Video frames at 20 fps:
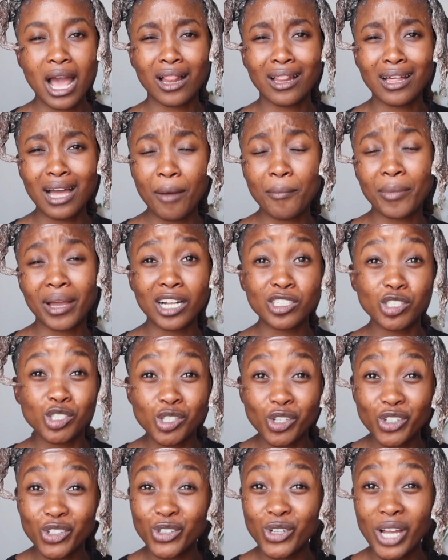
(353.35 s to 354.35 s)
I'll come back, I'll
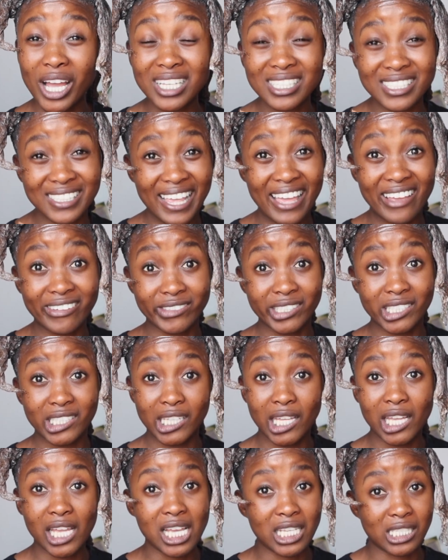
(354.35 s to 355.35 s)
show you guys
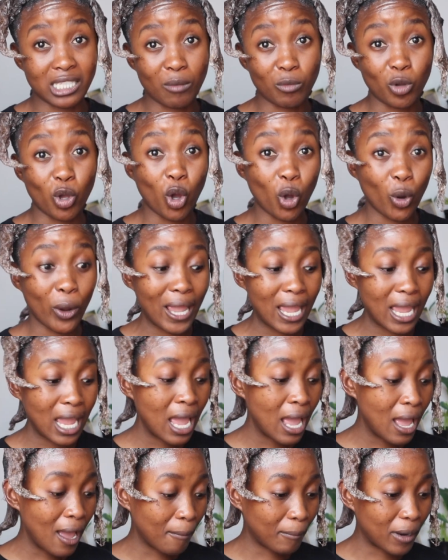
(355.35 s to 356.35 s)
everything as I'm going,
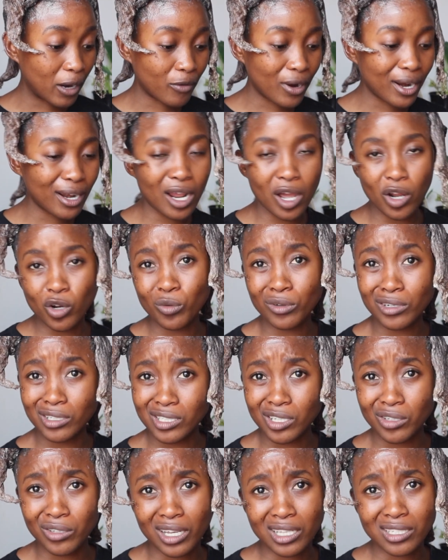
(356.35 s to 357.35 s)
but right now I don't want
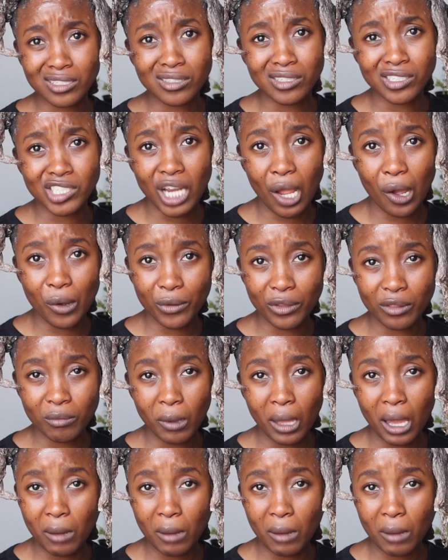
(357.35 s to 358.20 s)
to take you guys to the shower with me.